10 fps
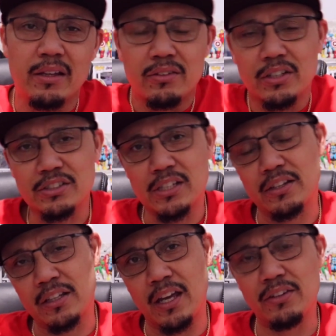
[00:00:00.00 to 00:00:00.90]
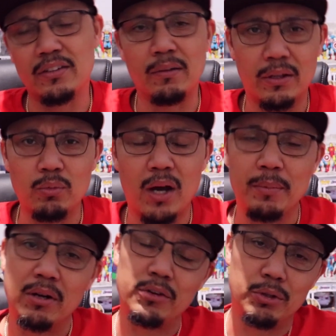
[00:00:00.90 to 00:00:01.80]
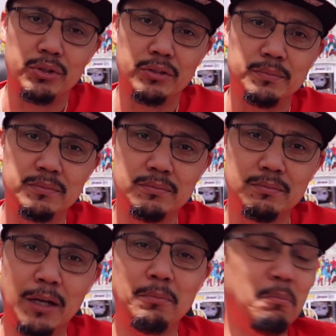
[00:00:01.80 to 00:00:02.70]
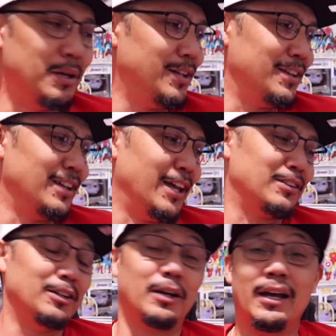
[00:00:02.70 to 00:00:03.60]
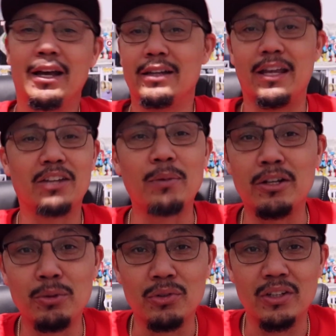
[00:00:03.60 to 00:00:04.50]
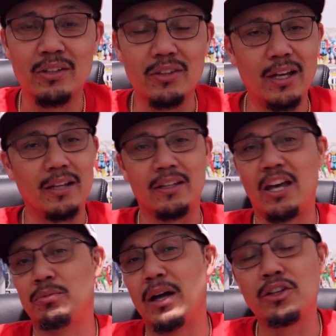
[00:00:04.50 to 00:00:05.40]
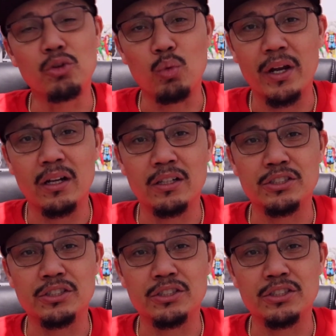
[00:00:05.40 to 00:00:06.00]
Such is not the case, and that's why I'm here on YouTube. But nonetheless, look, that's my 2 cents. That's my little rant on